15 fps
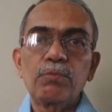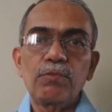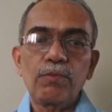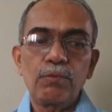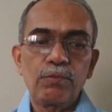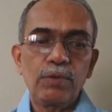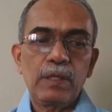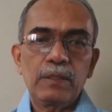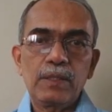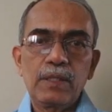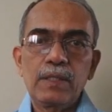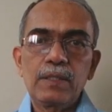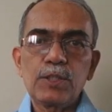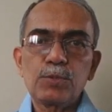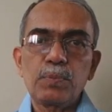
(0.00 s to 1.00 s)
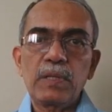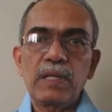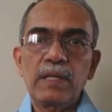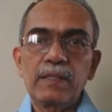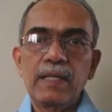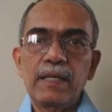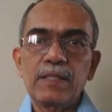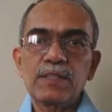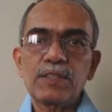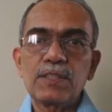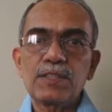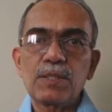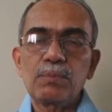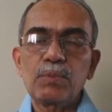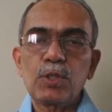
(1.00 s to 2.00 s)
within this period, that is
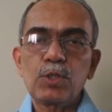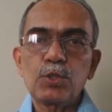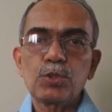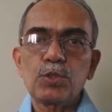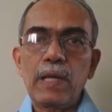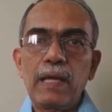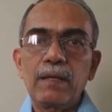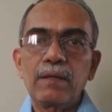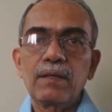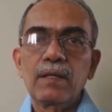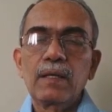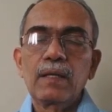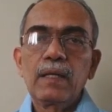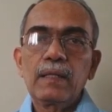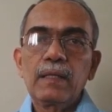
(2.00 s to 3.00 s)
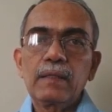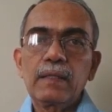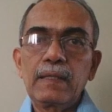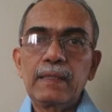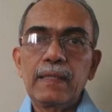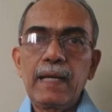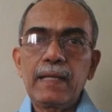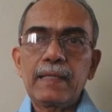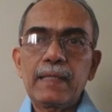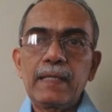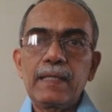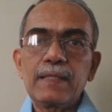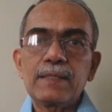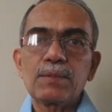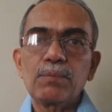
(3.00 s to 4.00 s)
December to July. Then in that
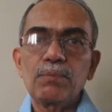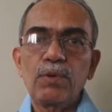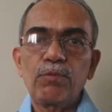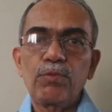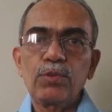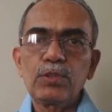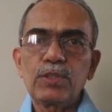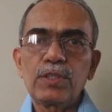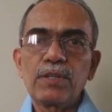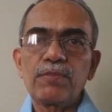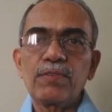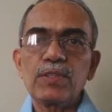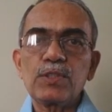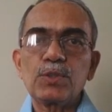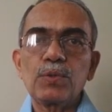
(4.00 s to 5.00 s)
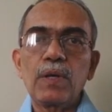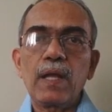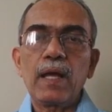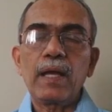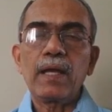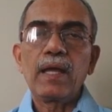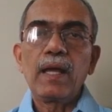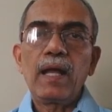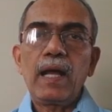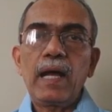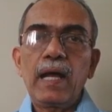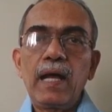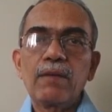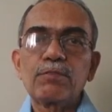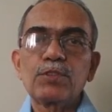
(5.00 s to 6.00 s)
case, before 31st July, I
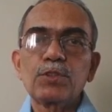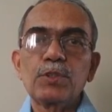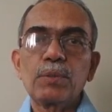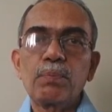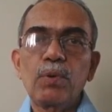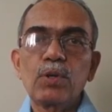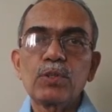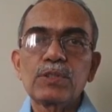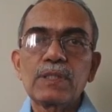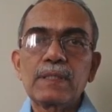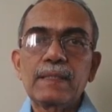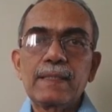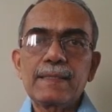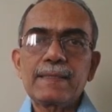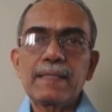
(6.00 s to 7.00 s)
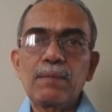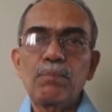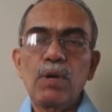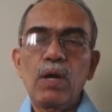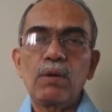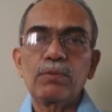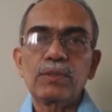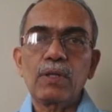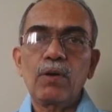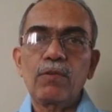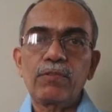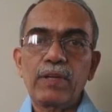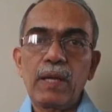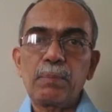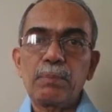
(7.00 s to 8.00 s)
have to deposit this amount
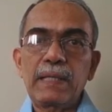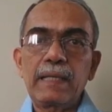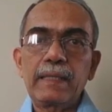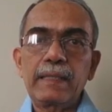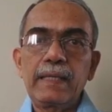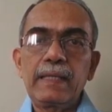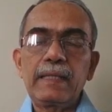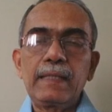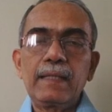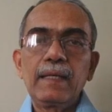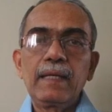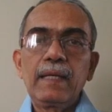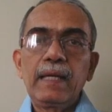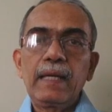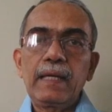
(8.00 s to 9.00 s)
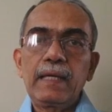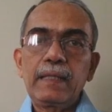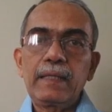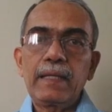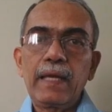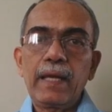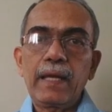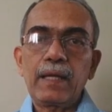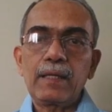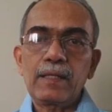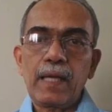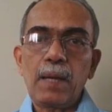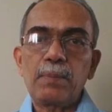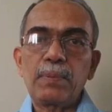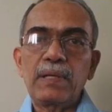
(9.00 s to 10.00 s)
of capital gain in the
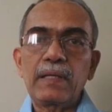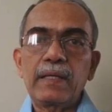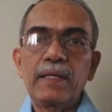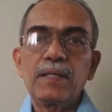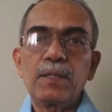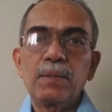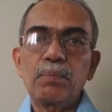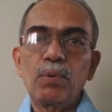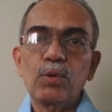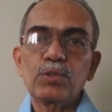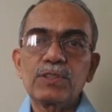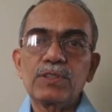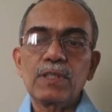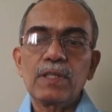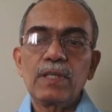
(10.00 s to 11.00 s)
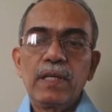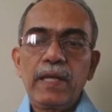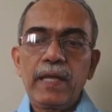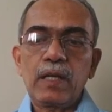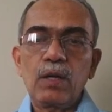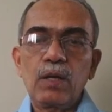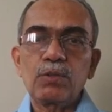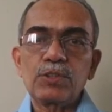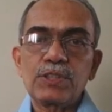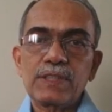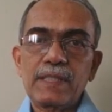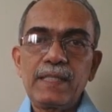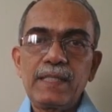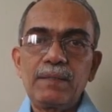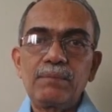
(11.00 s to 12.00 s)
capital gain deposit account
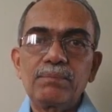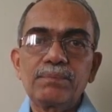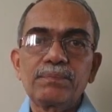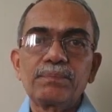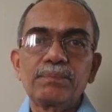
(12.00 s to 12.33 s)
scheme.